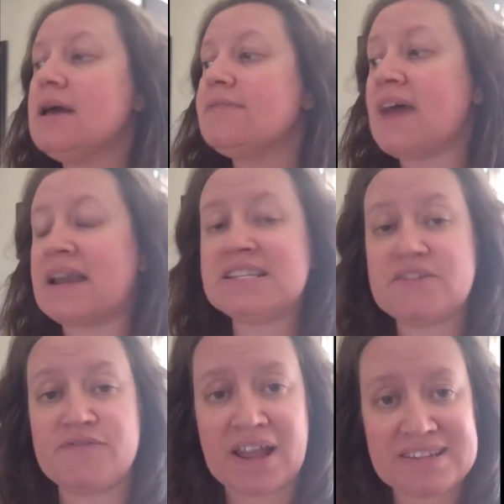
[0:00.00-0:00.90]
That is a
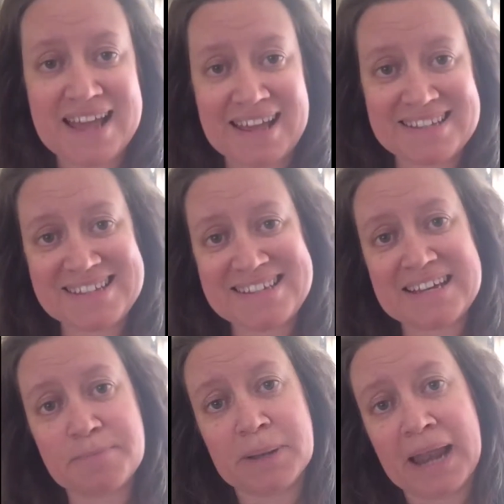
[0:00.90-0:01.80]

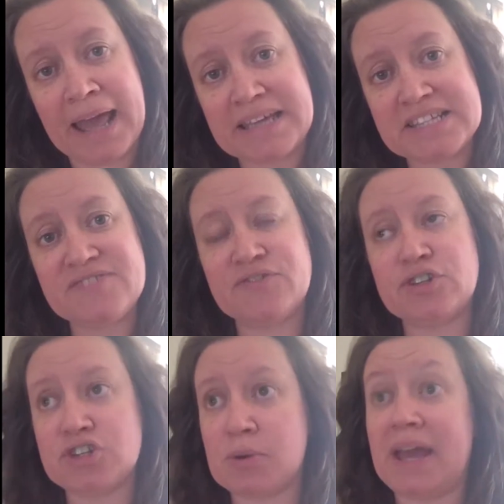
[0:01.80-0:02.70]
fantastic place for
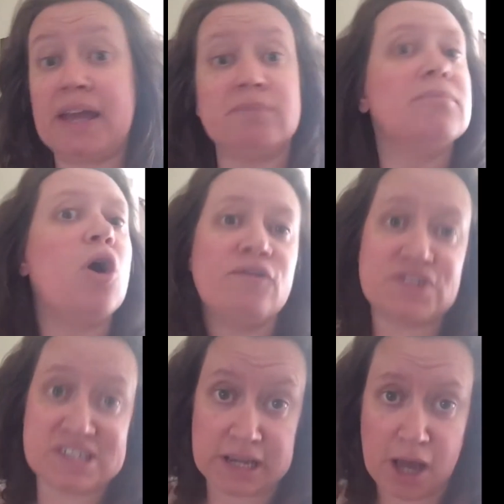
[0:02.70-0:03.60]
doing,
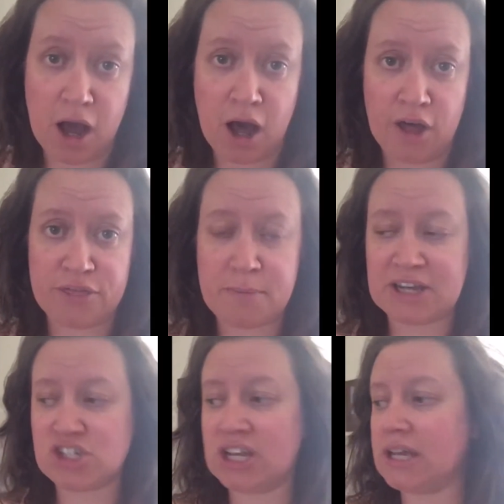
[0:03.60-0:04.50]
obviously, hearth
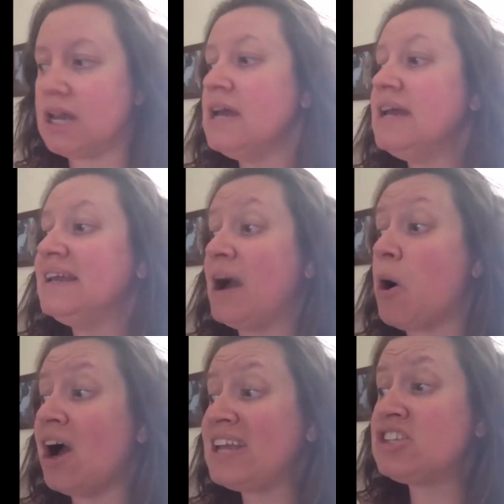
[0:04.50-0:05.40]
magic. Now,
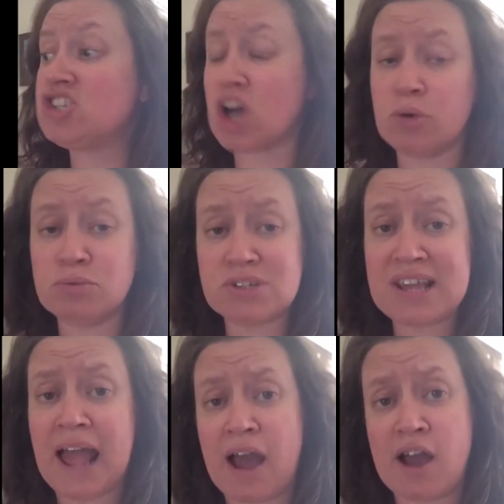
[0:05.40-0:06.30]
I don't
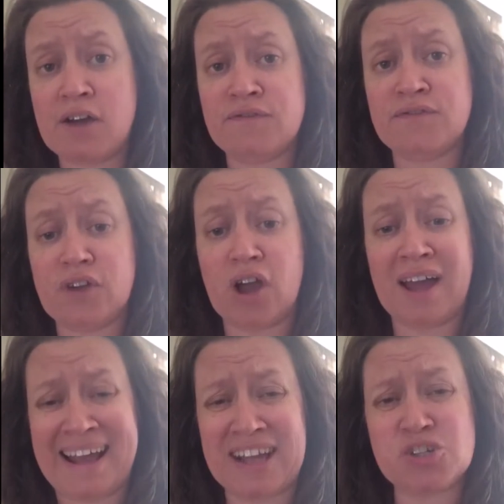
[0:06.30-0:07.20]
have
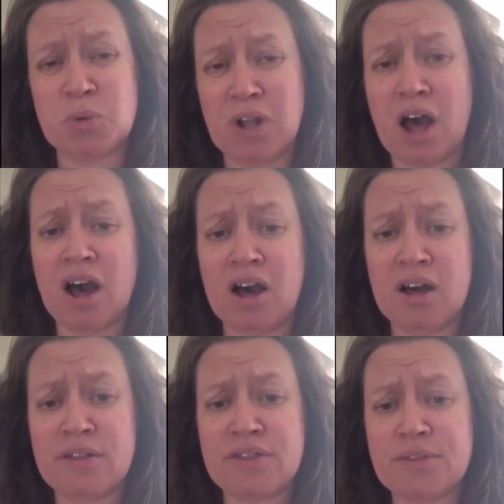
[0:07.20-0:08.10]
an actual
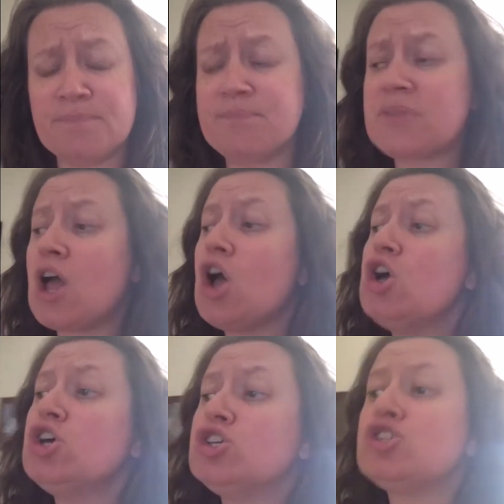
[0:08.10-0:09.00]
hearth.
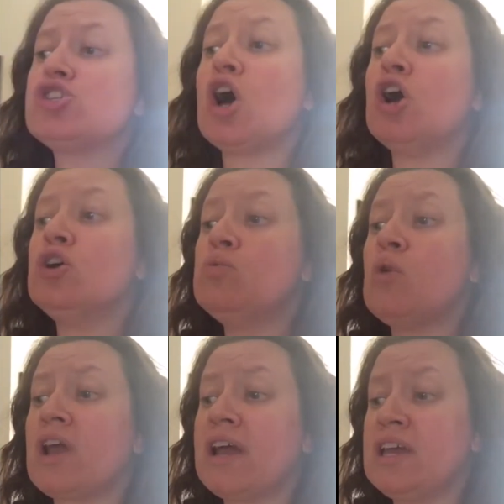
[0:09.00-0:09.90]
So
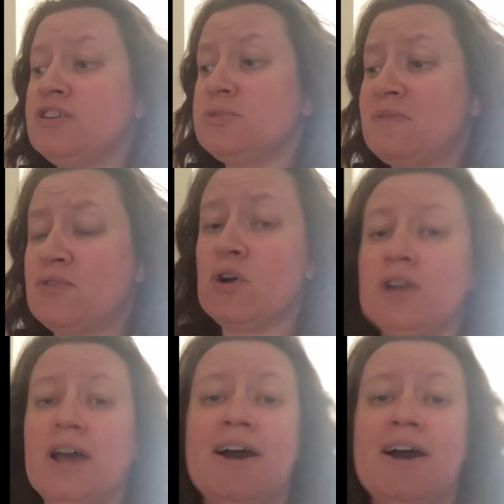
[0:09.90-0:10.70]
what I use, we've got